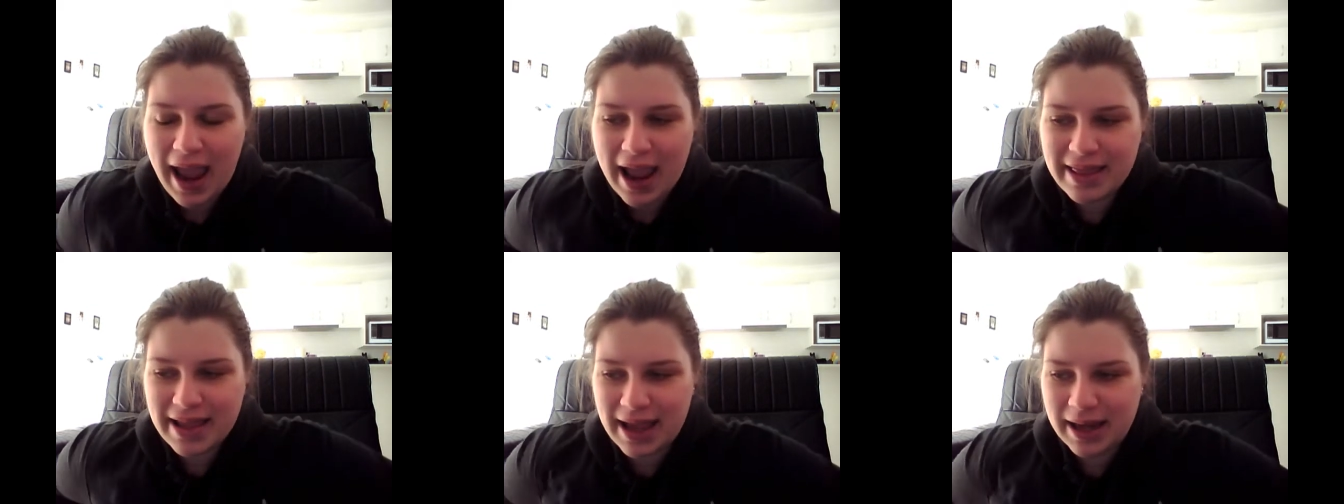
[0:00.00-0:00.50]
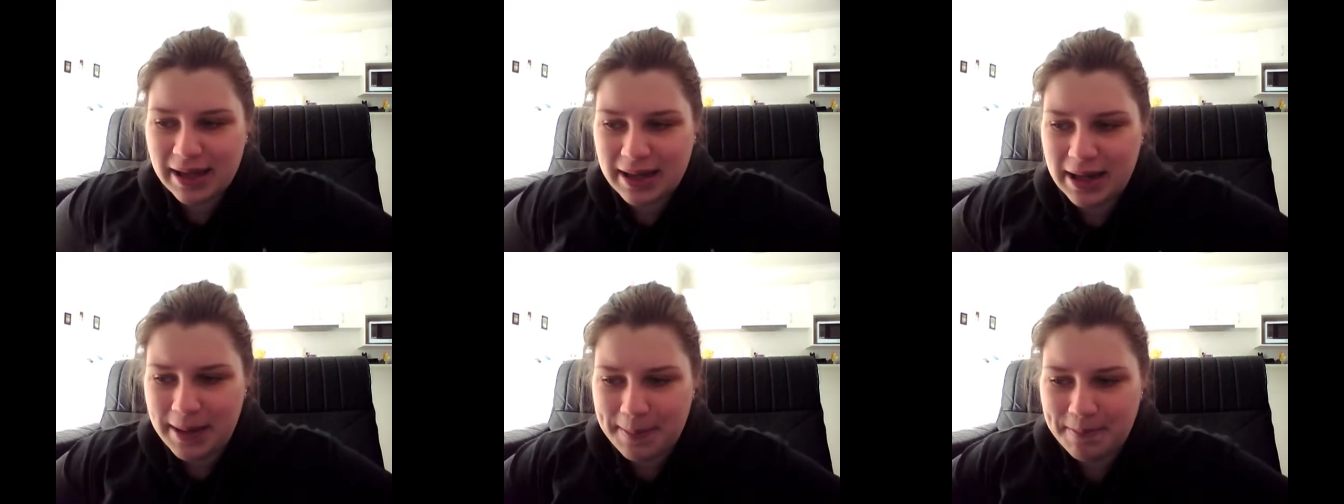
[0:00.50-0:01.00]
And
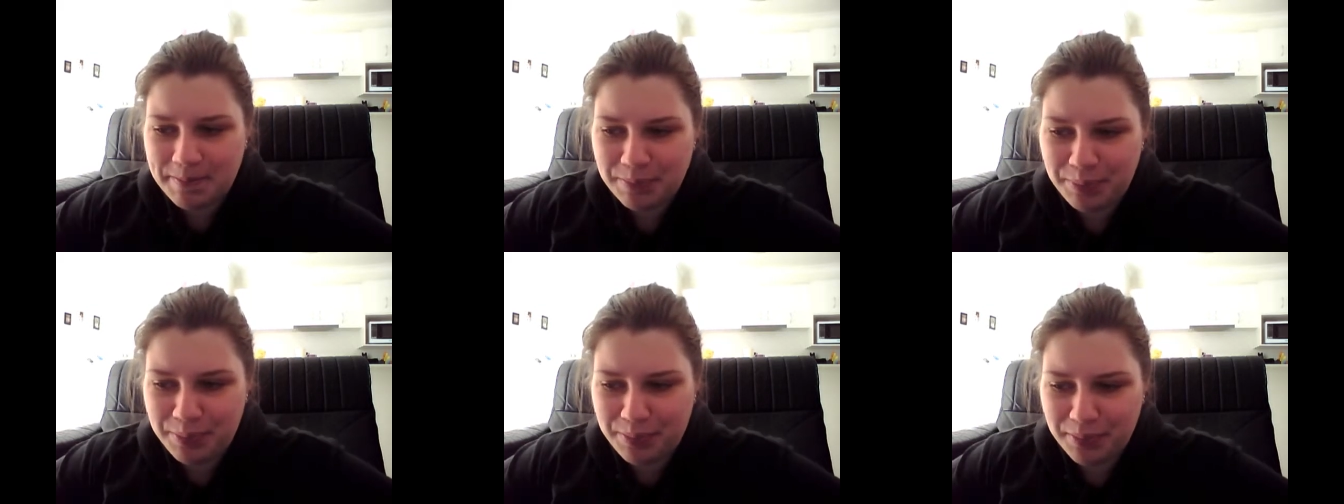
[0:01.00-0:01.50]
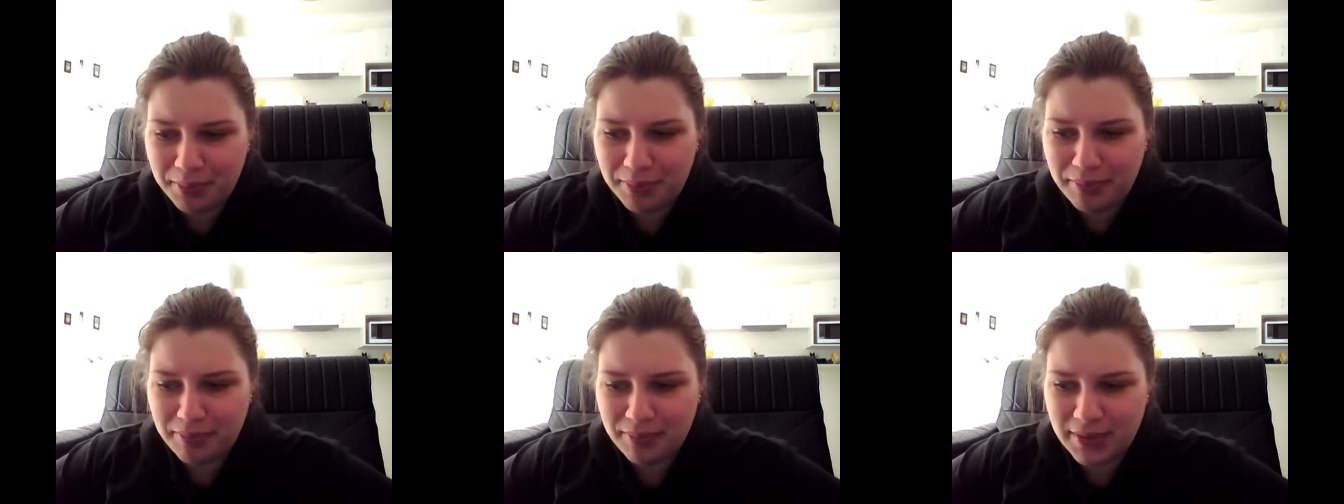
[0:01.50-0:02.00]
then
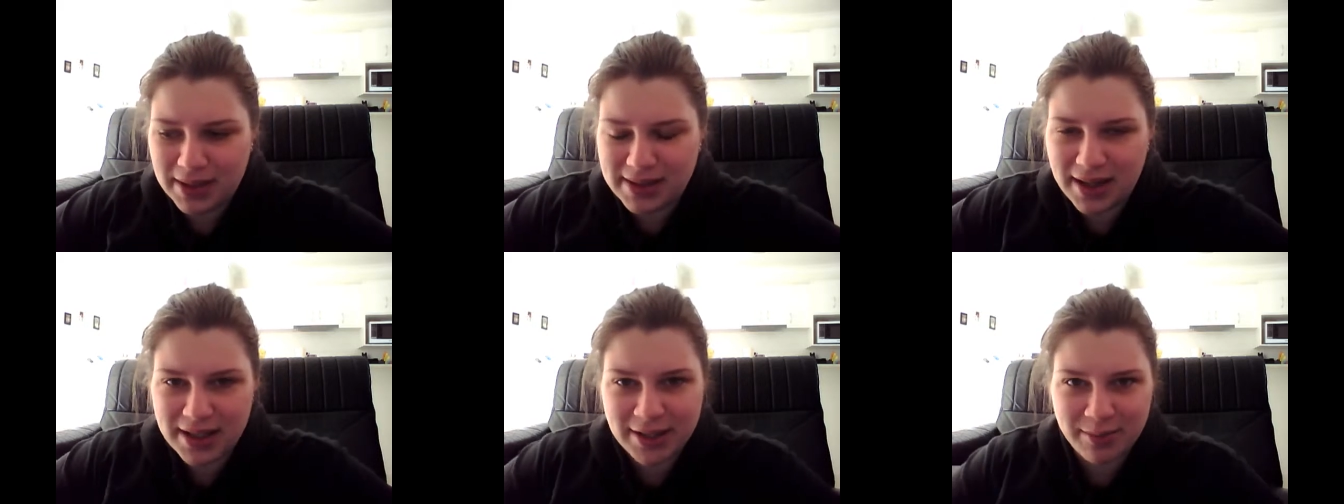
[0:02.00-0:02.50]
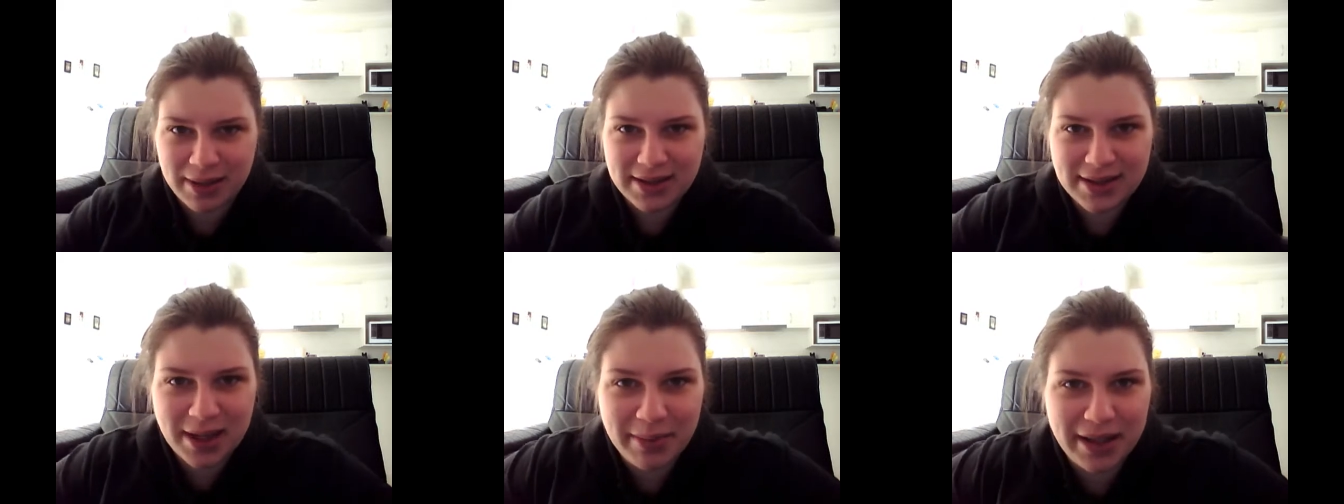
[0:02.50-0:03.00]
the sides of my
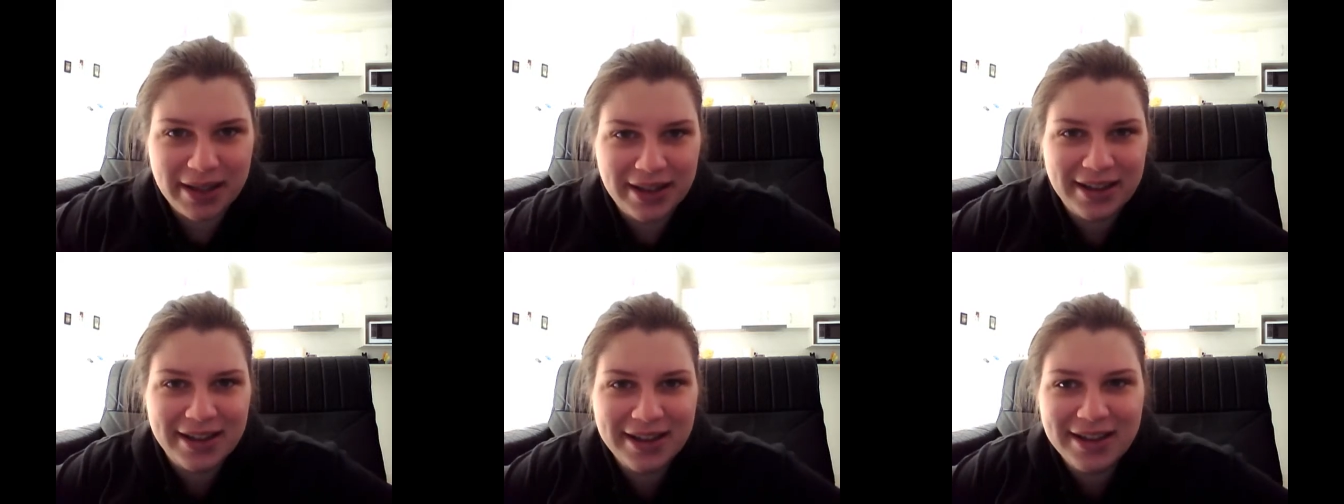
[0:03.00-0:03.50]
stomach